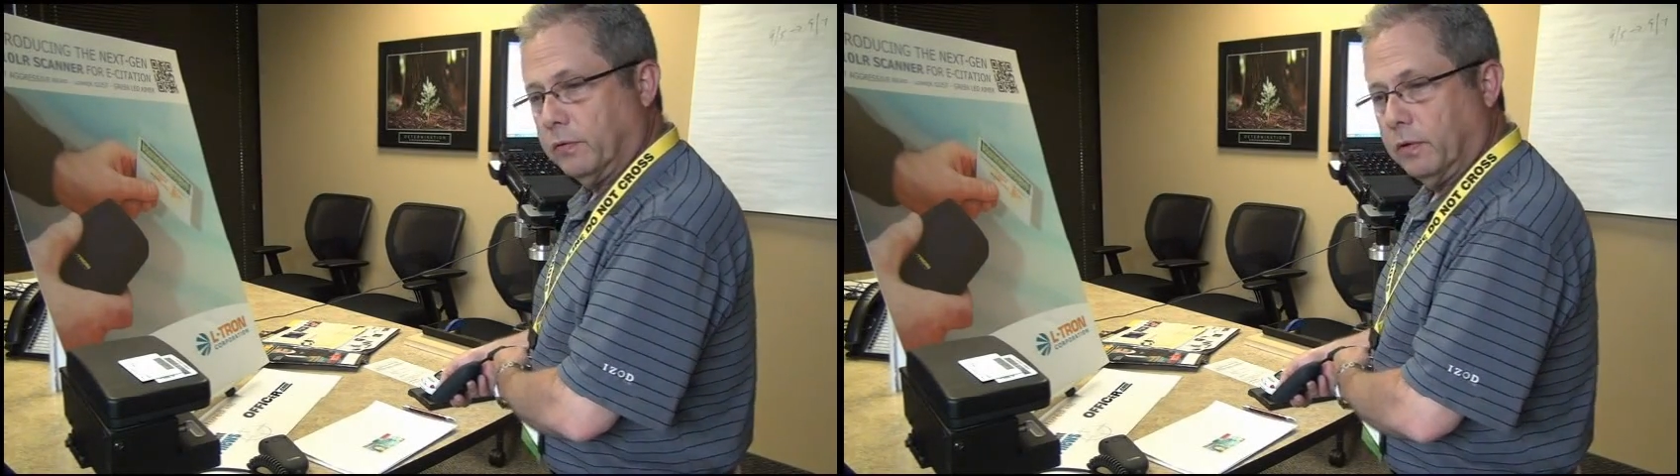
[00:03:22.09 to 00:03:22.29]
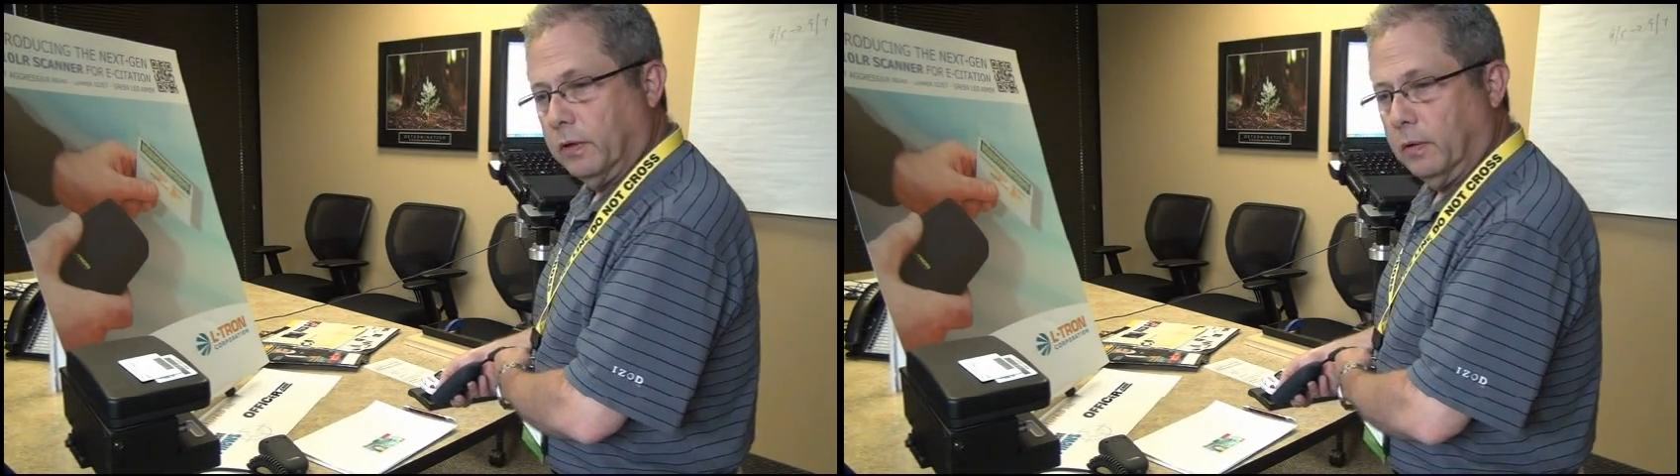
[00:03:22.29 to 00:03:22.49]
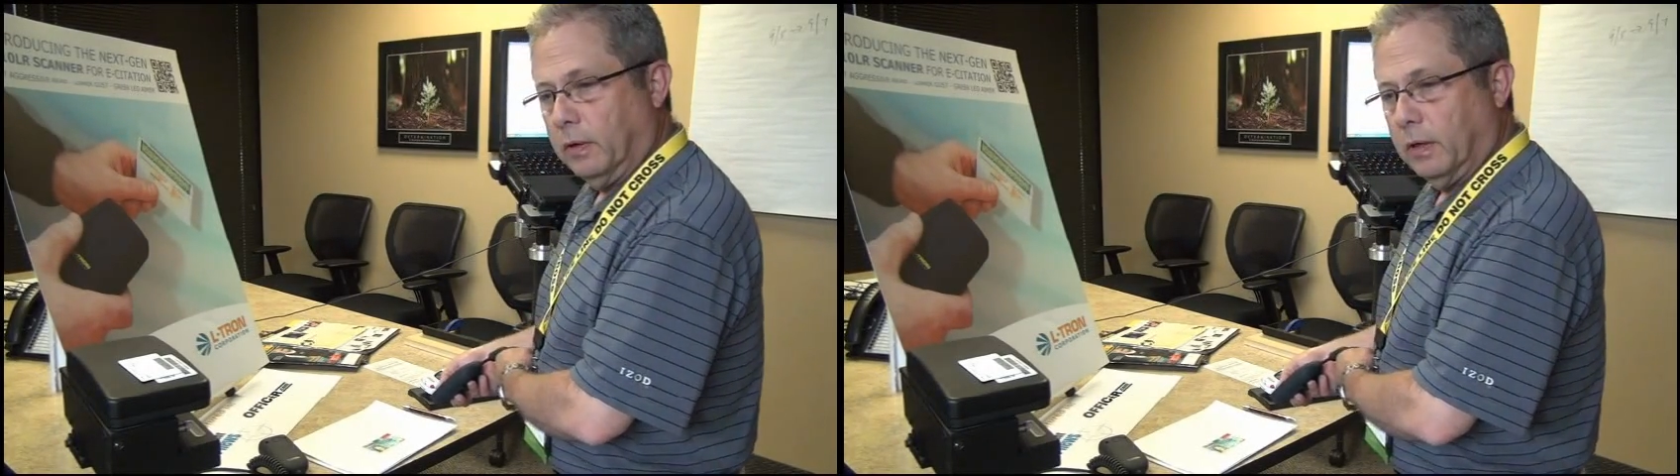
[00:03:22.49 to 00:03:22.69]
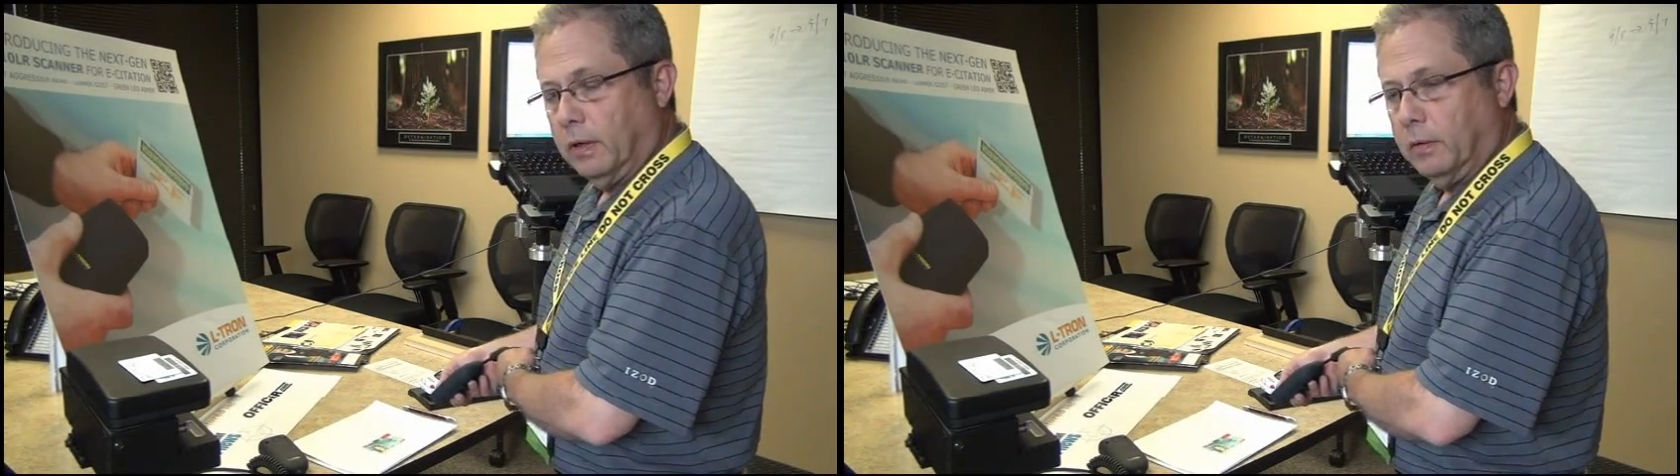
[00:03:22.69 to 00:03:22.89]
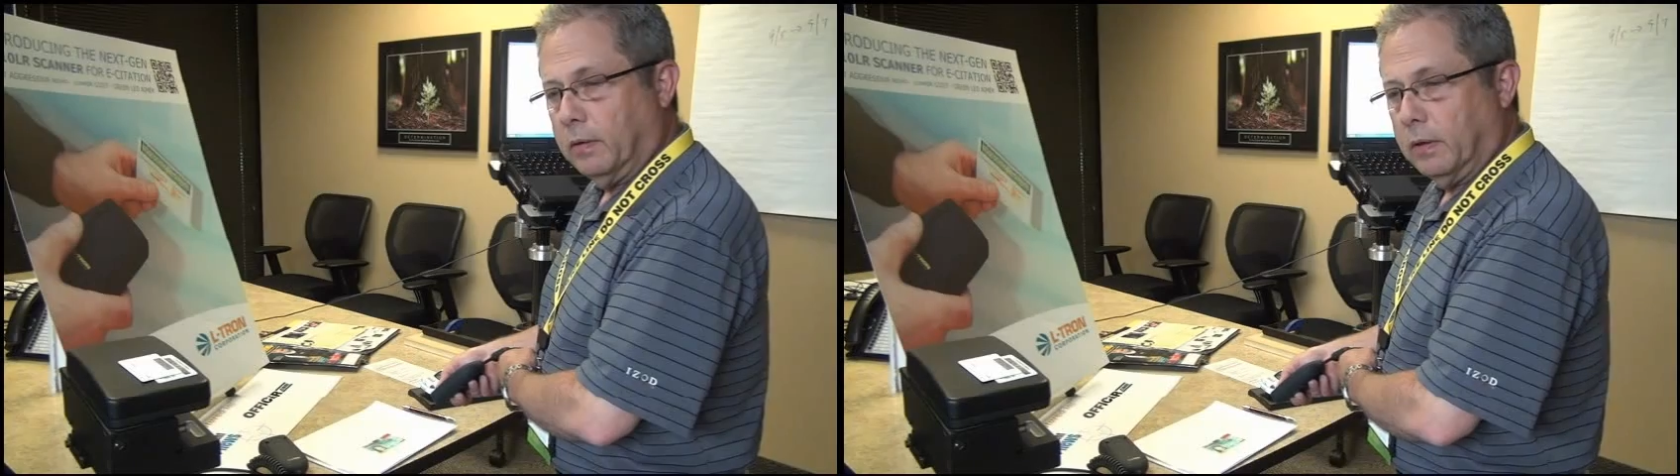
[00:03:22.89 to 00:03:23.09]
the
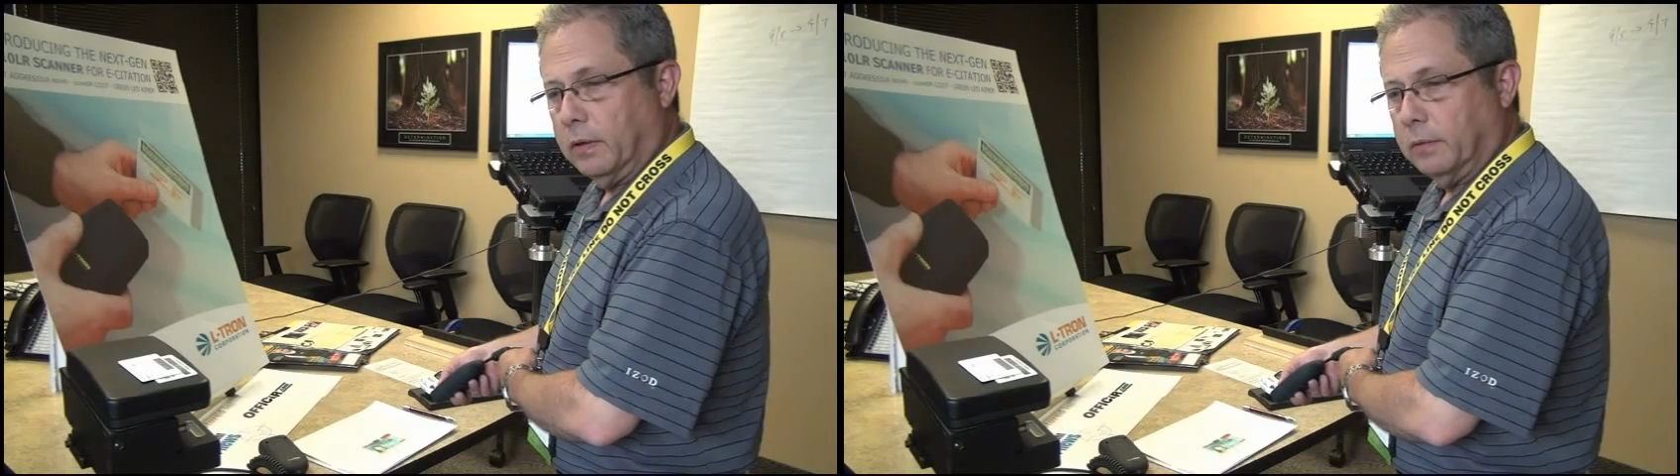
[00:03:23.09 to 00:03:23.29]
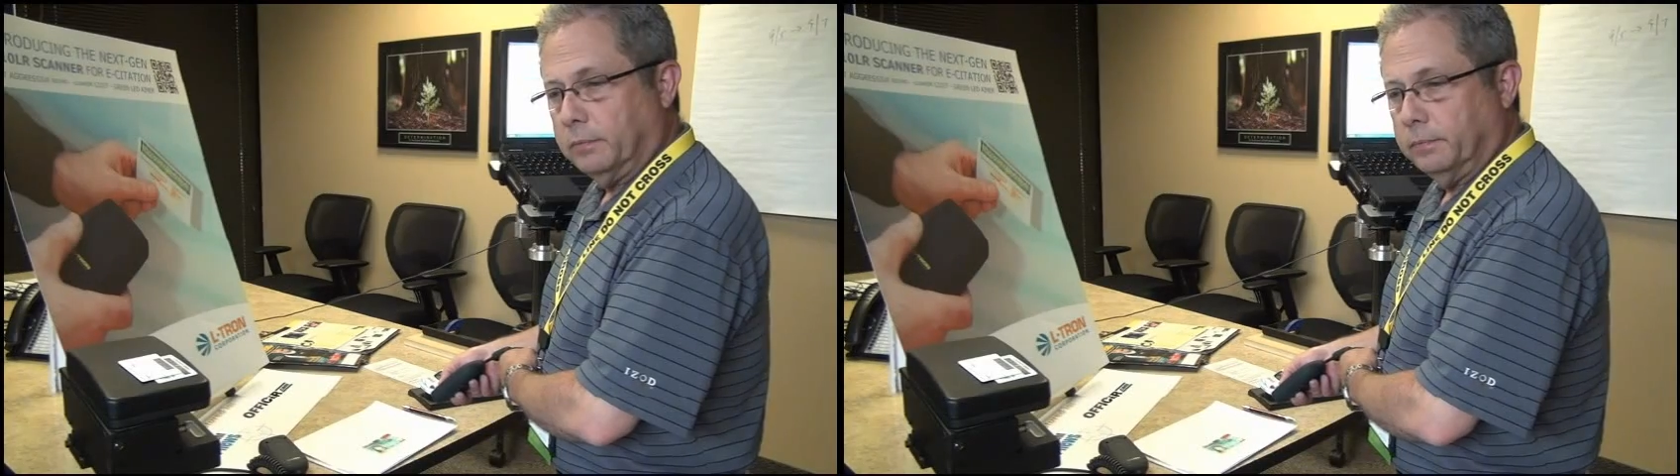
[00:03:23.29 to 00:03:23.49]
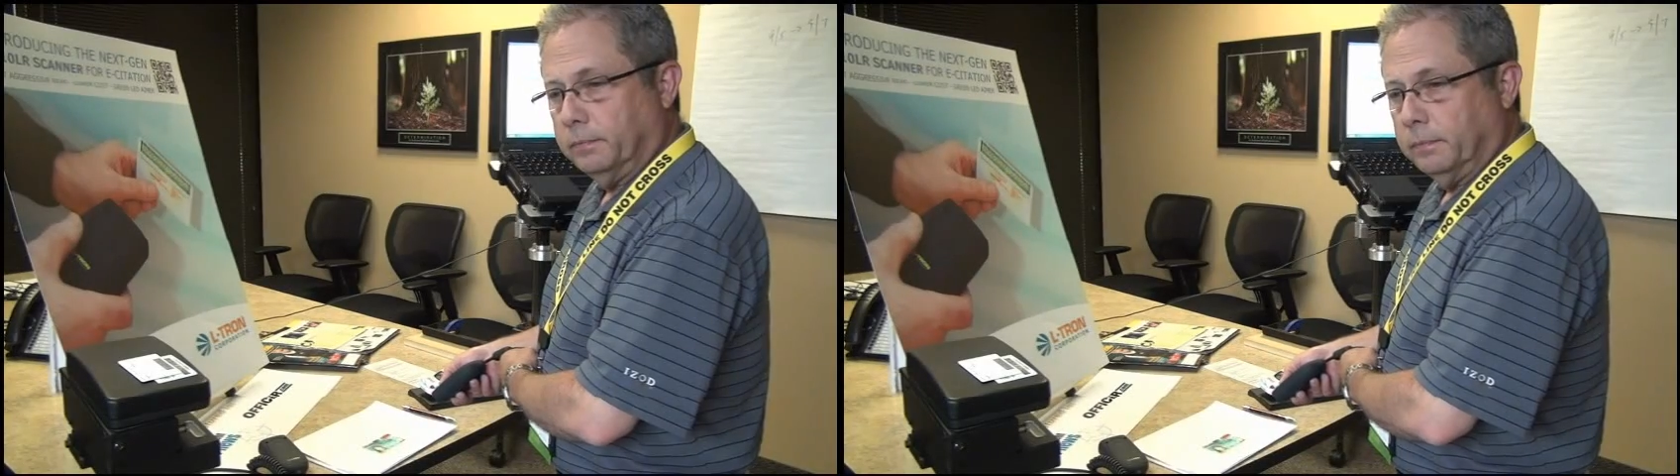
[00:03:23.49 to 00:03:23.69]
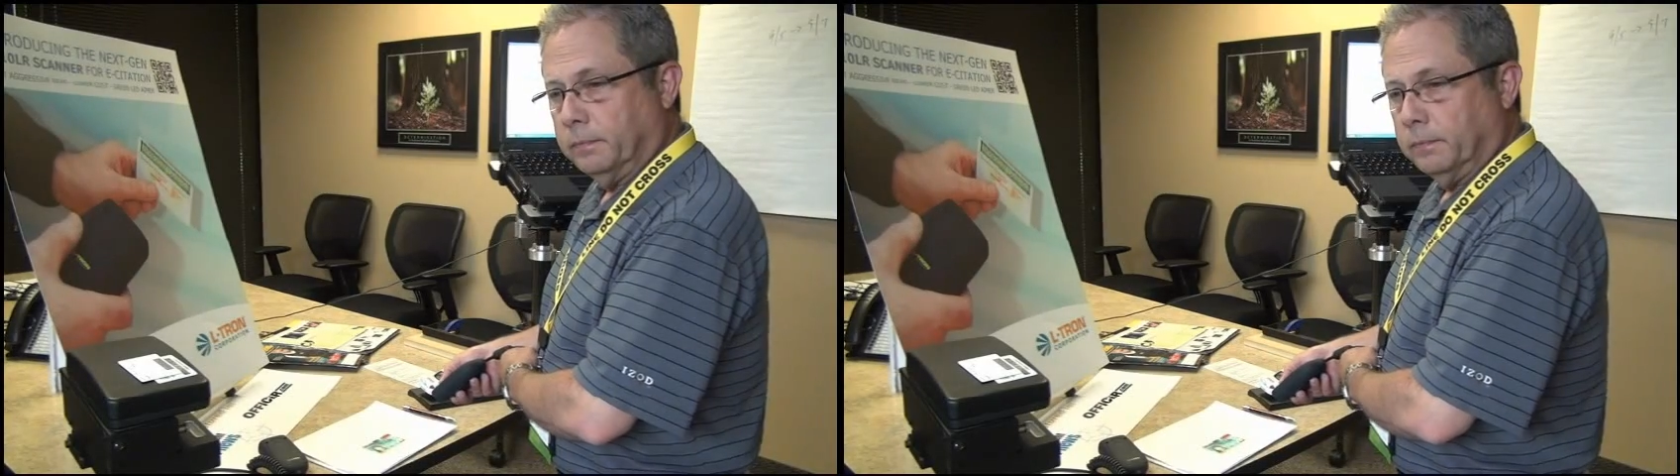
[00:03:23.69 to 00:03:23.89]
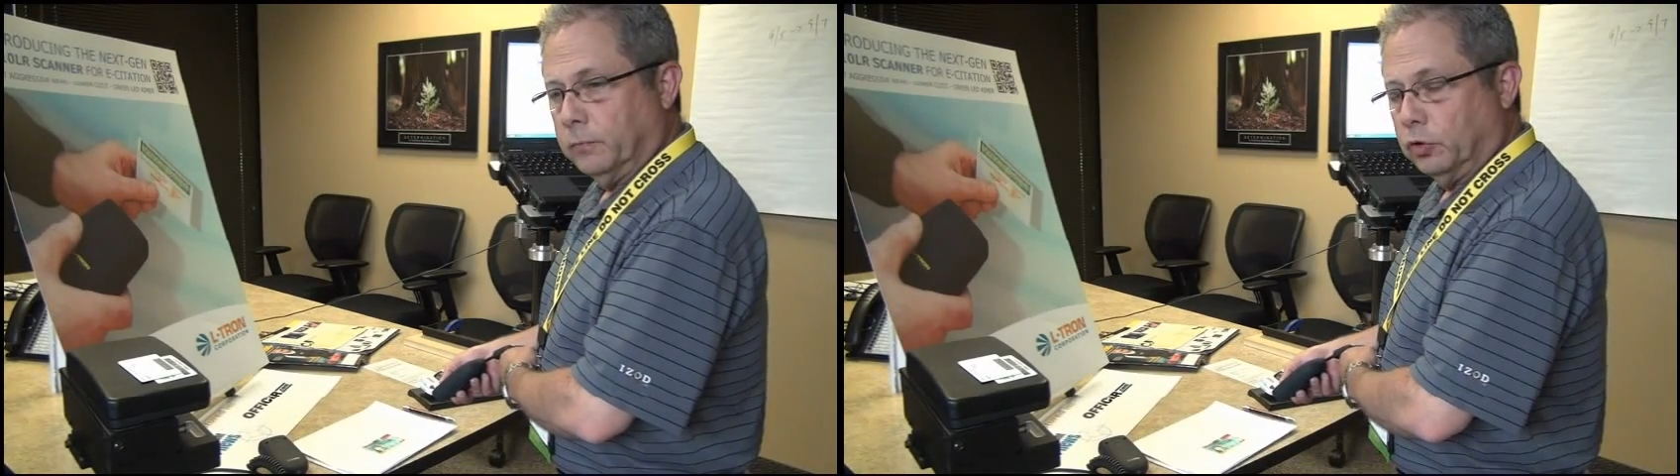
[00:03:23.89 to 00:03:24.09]

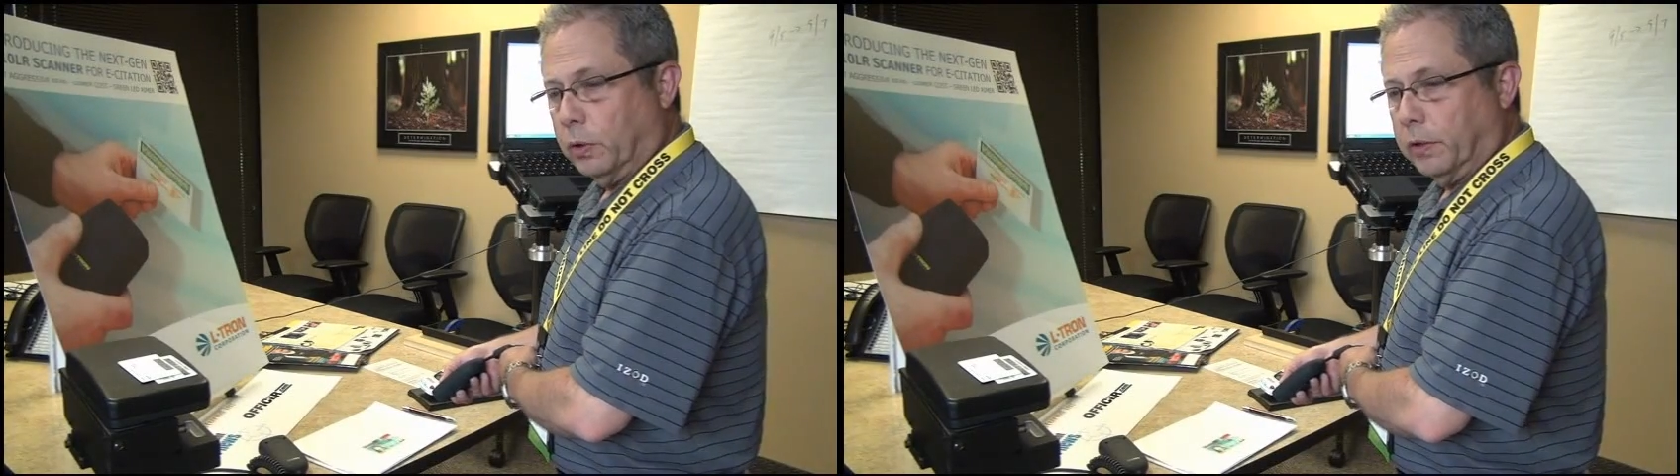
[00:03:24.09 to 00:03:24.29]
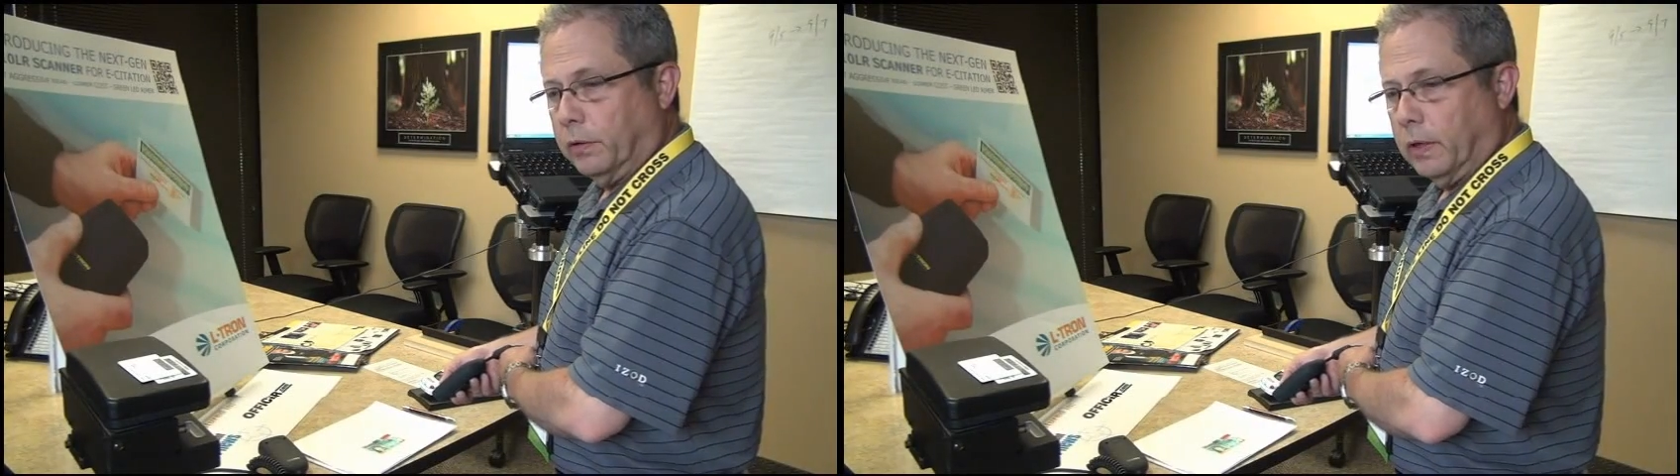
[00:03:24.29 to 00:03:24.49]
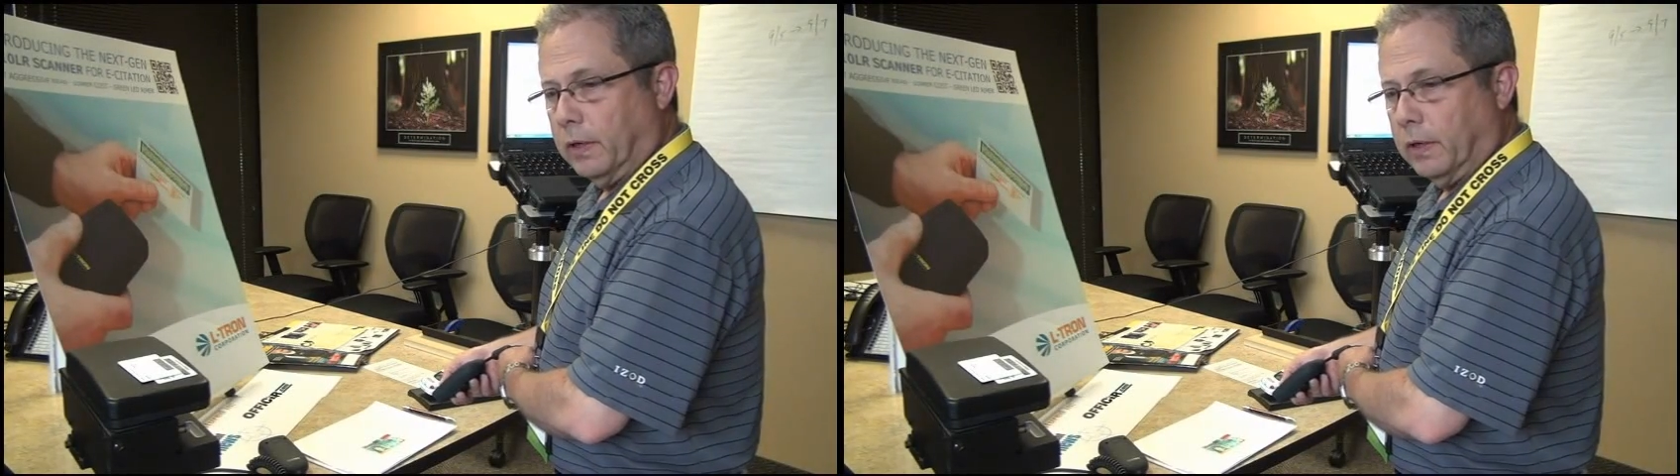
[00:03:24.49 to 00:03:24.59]
trigger